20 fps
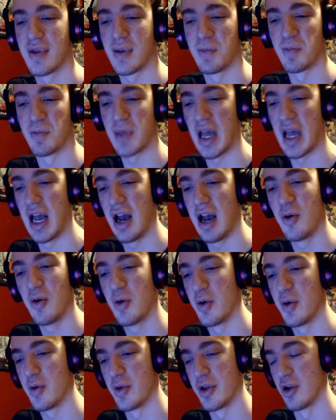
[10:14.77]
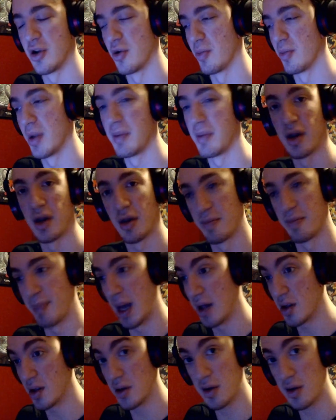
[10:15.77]
how, maybe it's
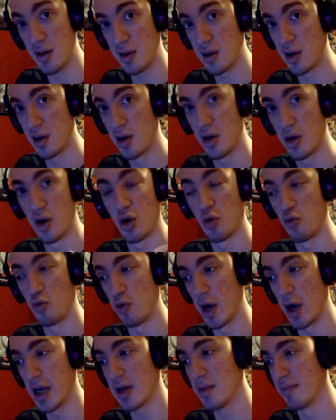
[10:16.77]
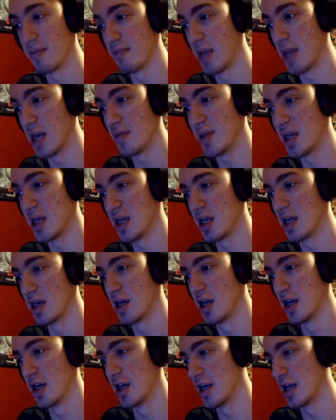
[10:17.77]
balanced, right? Maybe
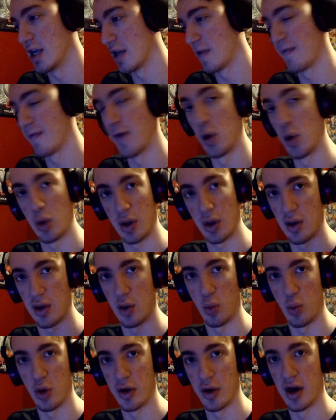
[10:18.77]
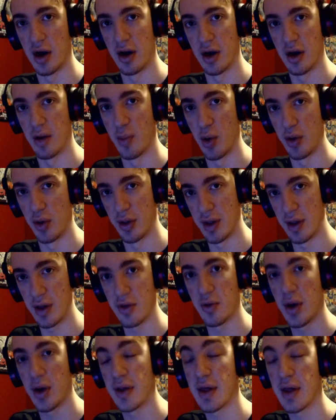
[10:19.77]
it's focused on one area more than the other,
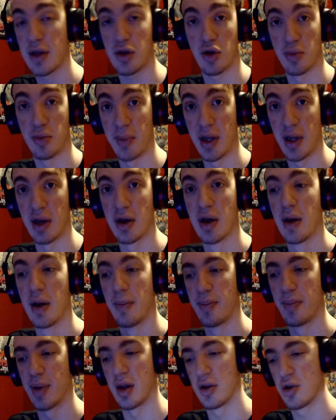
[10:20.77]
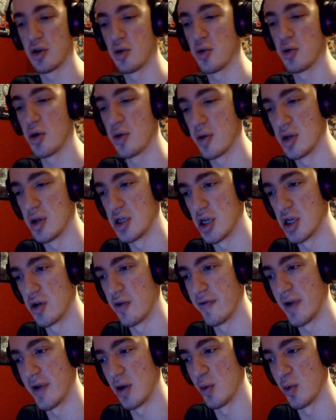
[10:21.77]
right? That's just me. But I do know the general
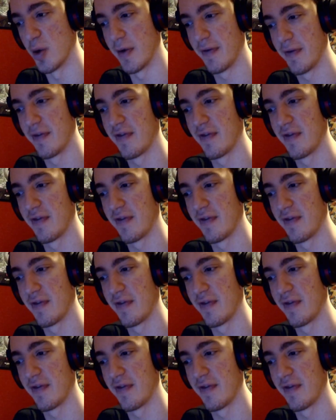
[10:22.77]
thing with